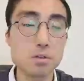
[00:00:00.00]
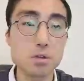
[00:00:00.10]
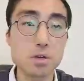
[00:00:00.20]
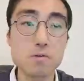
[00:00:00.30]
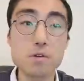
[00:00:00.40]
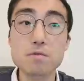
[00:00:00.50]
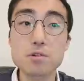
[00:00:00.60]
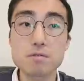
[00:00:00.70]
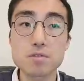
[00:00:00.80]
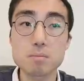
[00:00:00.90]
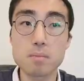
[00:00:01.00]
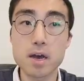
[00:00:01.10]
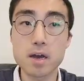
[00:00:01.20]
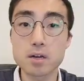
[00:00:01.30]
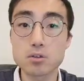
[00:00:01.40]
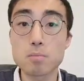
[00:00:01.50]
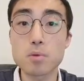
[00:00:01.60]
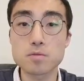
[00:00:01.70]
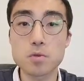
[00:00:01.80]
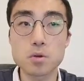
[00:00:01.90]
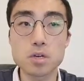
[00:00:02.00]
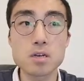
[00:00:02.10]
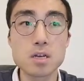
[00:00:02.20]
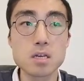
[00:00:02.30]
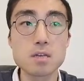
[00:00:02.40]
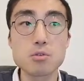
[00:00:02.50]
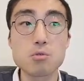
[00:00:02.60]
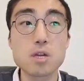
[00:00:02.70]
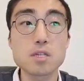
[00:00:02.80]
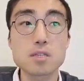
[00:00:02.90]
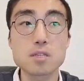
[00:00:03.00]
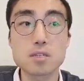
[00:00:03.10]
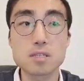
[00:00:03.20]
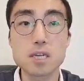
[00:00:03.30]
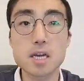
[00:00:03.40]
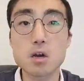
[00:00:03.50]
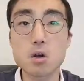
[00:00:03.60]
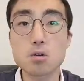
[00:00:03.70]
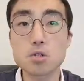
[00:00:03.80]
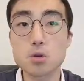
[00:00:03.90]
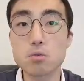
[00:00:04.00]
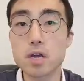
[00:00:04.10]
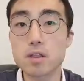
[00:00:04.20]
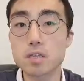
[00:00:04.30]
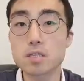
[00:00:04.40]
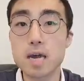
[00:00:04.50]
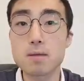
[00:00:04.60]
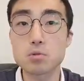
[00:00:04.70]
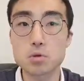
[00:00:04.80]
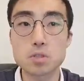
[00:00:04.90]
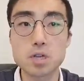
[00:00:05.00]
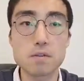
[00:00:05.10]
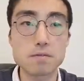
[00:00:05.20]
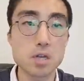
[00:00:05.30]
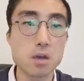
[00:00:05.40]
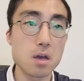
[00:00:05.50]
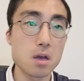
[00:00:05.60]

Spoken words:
so you can feel free to visit my Dropbox folder if you wanted to take a closer look at these tables yourselves.